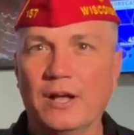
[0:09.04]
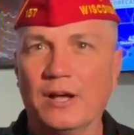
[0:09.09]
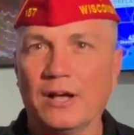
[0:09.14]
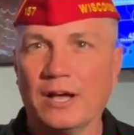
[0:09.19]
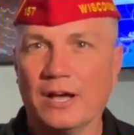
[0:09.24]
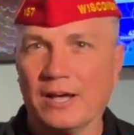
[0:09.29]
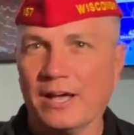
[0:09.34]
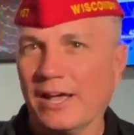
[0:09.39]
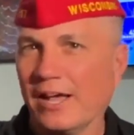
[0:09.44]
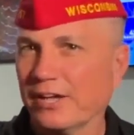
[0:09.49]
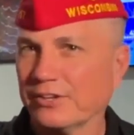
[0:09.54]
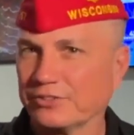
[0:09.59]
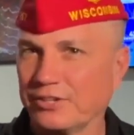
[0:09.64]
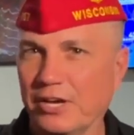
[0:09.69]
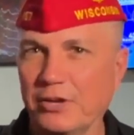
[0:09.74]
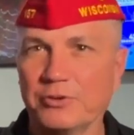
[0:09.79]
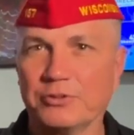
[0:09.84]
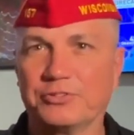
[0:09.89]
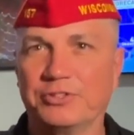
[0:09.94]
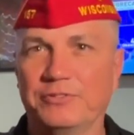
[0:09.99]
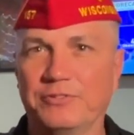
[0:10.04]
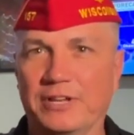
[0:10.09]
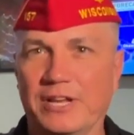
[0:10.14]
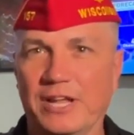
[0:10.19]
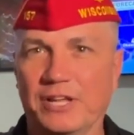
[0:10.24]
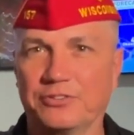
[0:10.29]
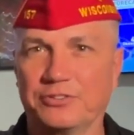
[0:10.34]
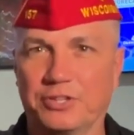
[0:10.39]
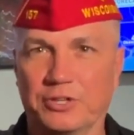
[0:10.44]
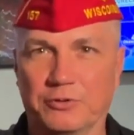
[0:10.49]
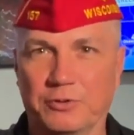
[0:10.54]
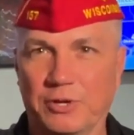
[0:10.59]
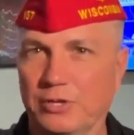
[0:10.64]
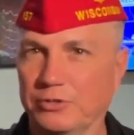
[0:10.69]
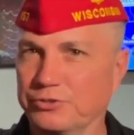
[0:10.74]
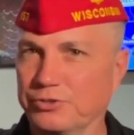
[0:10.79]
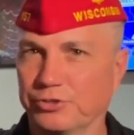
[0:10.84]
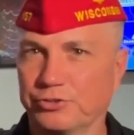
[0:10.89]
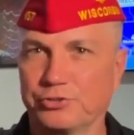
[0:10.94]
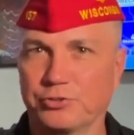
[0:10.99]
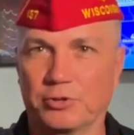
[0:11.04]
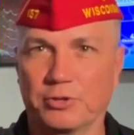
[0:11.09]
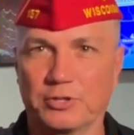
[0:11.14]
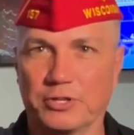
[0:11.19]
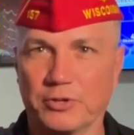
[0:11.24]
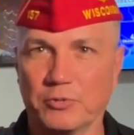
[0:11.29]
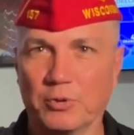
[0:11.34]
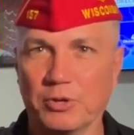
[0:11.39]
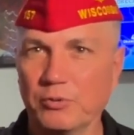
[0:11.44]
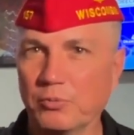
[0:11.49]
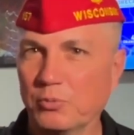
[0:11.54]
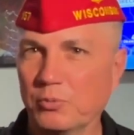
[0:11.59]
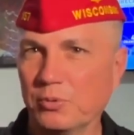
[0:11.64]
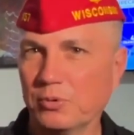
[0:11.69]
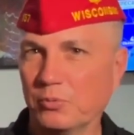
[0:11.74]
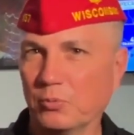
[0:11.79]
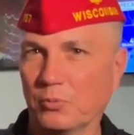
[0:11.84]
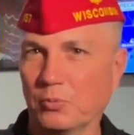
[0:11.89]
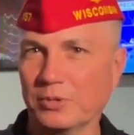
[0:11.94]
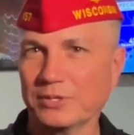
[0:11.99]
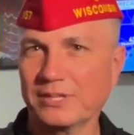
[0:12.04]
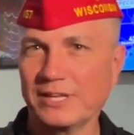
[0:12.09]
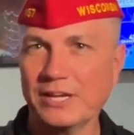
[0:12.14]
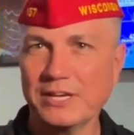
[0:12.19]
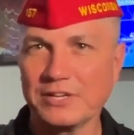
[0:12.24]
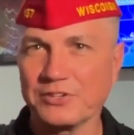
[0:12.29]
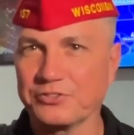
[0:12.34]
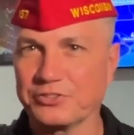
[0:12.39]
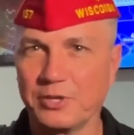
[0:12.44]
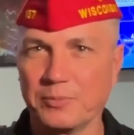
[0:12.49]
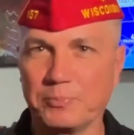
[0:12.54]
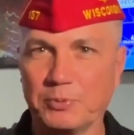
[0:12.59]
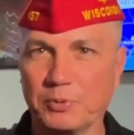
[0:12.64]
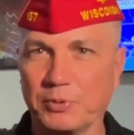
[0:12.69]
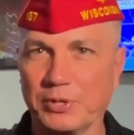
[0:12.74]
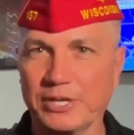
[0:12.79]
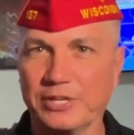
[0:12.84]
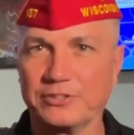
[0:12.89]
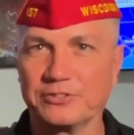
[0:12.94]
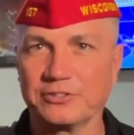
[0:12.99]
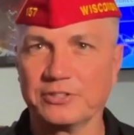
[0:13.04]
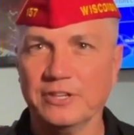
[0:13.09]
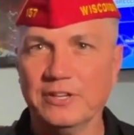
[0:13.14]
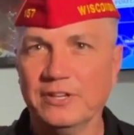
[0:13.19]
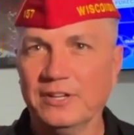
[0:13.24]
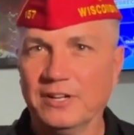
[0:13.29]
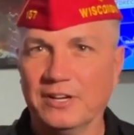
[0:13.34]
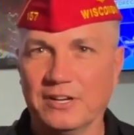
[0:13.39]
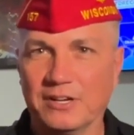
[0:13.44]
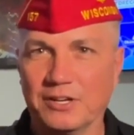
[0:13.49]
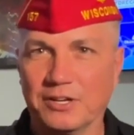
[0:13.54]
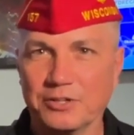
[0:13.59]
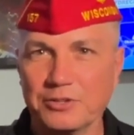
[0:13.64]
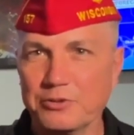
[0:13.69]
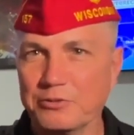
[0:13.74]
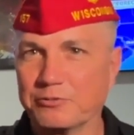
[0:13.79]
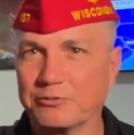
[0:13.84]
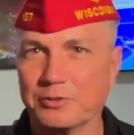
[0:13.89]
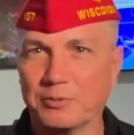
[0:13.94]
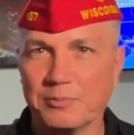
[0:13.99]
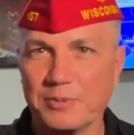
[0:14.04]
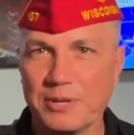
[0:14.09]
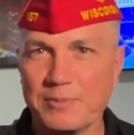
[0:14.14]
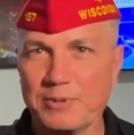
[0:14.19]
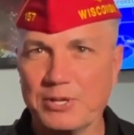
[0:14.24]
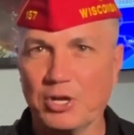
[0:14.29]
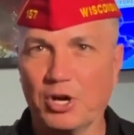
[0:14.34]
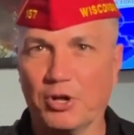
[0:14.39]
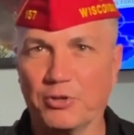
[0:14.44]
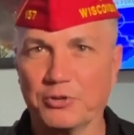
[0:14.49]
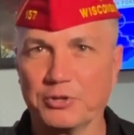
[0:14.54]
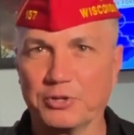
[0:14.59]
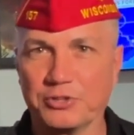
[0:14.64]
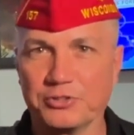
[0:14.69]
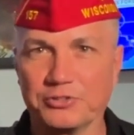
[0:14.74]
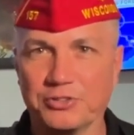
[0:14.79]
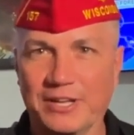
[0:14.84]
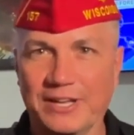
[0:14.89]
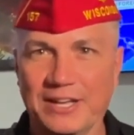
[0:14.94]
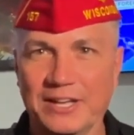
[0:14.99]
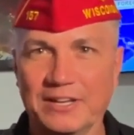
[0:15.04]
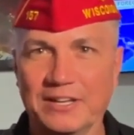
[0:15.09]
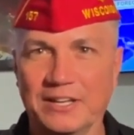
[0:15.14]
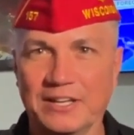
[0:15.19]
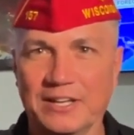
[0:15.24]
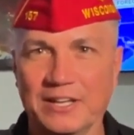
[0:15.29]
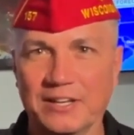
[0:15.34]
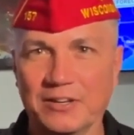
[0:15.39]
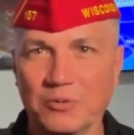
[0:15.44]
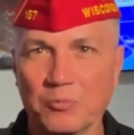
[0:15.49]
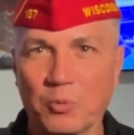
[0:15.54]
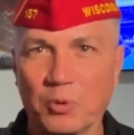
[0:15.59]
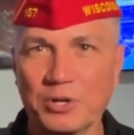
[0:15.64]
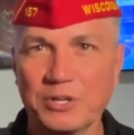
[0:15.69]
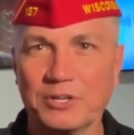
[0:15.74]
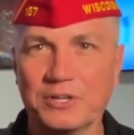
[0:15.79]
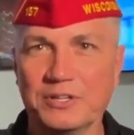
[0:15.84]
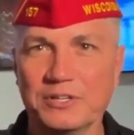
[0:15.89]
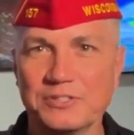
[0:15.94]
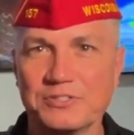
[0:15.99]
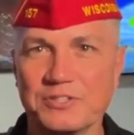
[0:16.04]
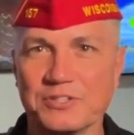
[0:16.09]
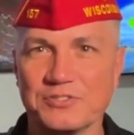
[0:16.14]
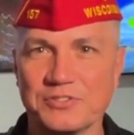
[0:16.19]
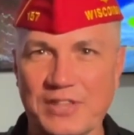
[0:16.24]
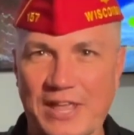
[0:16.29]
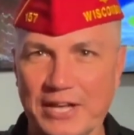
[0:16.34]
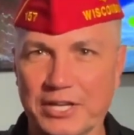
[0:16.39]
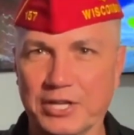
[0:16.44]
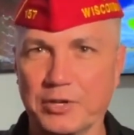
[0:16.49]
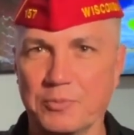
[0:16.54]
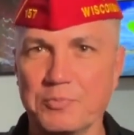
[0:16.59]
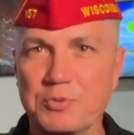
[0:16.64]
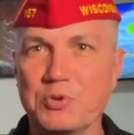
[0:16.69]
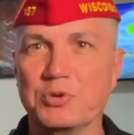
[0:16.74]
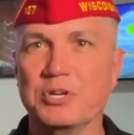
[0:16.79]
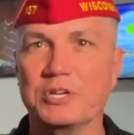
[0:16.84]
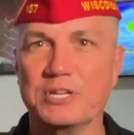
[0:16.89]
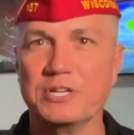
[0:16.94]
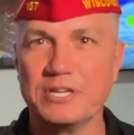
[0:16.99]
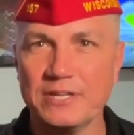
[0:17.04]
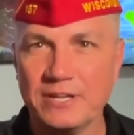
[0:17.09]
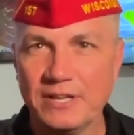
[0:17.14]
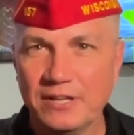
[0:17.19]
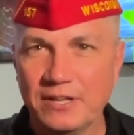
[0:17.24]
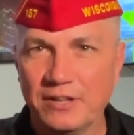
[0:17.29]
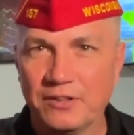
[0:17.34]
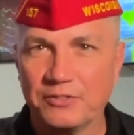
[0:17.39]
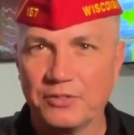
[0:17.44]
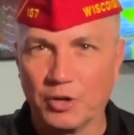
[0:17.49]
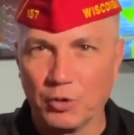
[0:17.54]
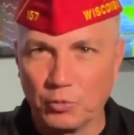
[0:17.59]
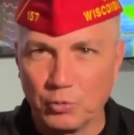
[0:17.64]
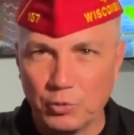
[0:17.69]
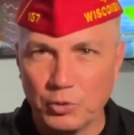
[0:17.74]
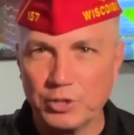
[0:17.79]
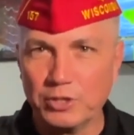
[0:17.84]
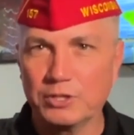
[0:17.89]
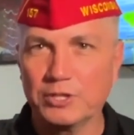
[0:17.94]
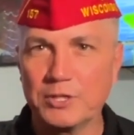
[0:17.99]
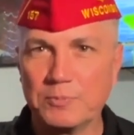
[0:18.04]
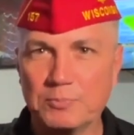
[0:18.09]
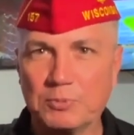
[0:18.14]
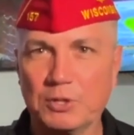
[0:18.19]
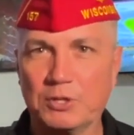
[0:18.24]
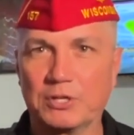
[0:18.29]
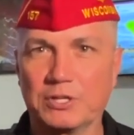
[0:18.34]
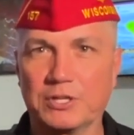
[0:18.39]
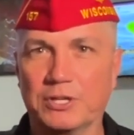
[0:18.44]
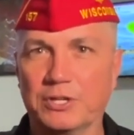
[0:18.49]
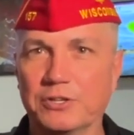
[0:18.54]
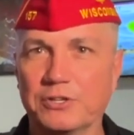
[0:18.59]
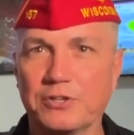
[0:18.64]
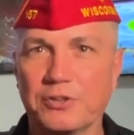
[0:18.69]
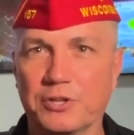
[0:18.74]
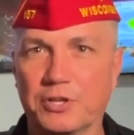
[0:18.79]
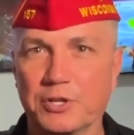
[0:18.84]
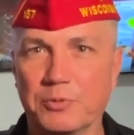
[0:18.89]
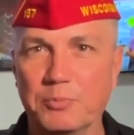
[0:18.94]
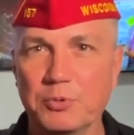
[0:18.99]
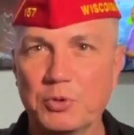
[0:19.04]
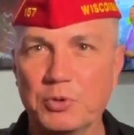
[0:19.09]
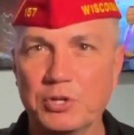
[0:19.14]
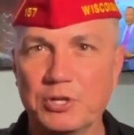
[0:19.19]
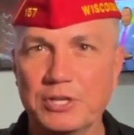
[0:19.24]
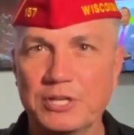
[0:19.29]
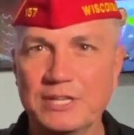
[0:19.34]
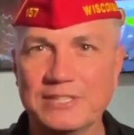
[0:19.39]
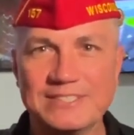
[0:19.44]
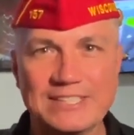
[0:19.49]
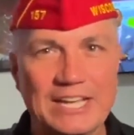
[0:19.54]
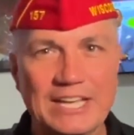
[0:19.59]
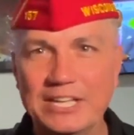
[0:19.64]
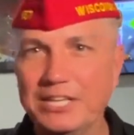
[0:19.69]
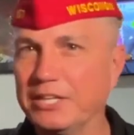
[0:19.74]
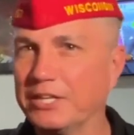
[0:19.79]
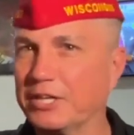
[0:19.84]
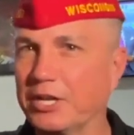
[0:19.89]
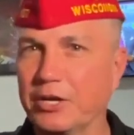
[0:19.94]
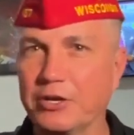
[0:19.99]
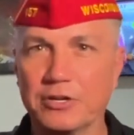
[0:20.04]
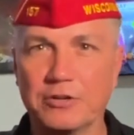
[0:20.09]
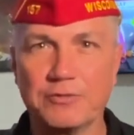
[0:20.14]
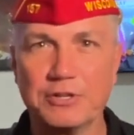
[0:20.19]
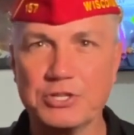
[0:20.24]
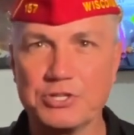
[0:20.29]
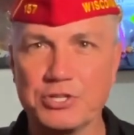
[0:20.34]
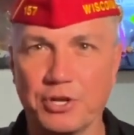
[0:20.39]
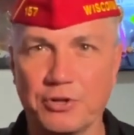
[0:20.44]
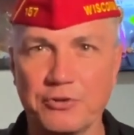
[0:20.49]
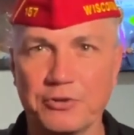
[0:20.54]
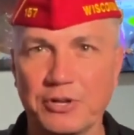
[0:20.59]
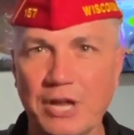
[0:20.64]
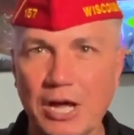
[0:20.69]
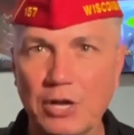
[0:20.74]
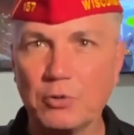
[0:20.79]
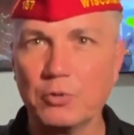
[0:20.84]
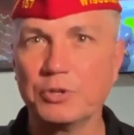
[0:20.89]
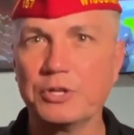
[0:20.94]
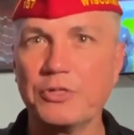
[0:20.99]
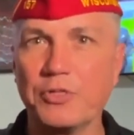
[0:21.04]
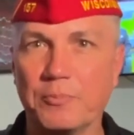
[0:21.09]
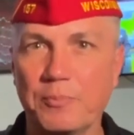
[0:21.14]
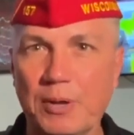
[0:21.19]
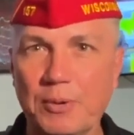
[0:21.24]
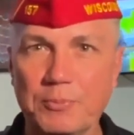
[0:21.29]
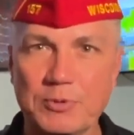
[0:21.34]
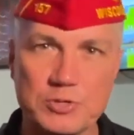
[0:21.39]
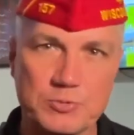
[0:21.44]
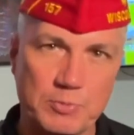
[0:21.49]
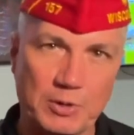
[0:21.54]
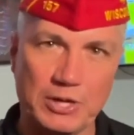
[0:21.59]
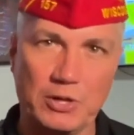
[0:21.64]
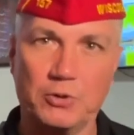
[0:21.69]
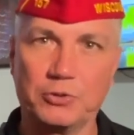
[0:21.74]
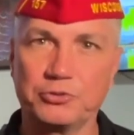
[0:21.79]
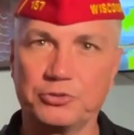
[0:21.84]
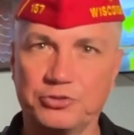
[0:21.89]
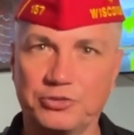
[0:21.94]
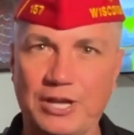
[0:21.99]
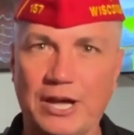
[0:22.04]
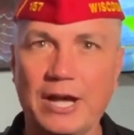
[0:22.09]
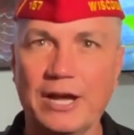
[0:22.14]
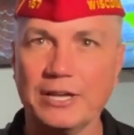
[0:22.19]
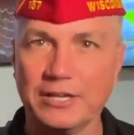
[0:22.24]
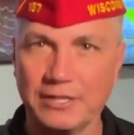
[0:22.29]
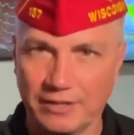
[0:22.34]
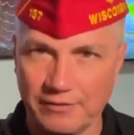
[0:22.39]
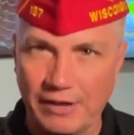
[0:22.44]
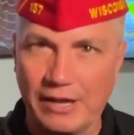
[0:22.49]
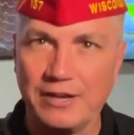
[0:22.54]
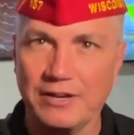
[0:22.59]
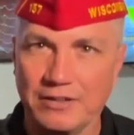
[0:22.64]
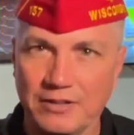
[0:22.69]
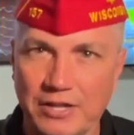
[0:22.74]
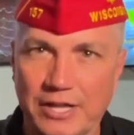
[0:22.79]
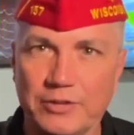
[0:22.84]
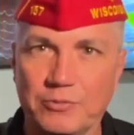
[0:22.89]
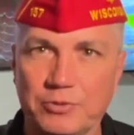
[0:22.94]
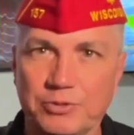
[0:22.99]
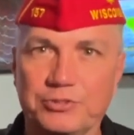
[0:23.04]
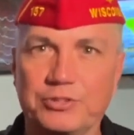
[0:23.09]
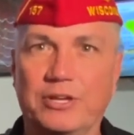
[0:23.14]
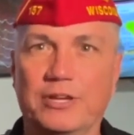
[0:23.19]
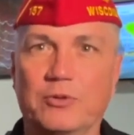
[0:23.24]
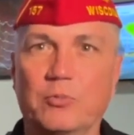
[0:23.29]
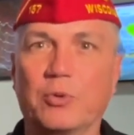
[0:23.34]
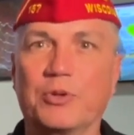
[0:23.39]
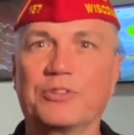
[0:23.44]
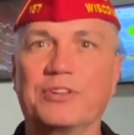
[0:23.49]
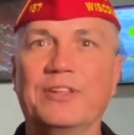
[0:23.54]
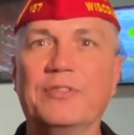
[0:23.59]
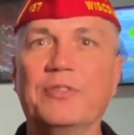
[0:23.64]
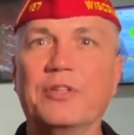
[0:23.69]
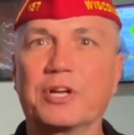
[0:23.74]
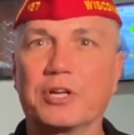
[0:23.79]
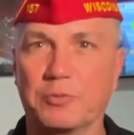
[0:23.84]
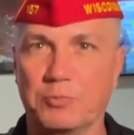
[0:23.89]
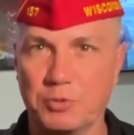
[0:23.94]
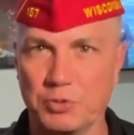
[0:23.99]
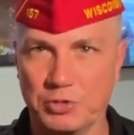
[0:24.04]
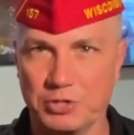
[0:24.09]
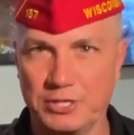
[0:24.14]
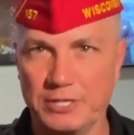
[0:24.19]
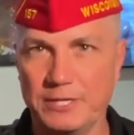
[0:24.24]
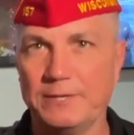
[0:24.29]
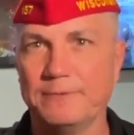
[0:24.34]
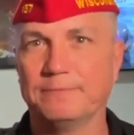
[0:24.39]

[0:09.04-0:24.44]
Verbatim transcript: uh, as I was even asking around just shortly, what, what, what kind of separates uh, you from maybe others? And, and what it is, is that community. They're really plugged into the community, taking care of each other, not only the members, but outside, and, and like we said, within the community.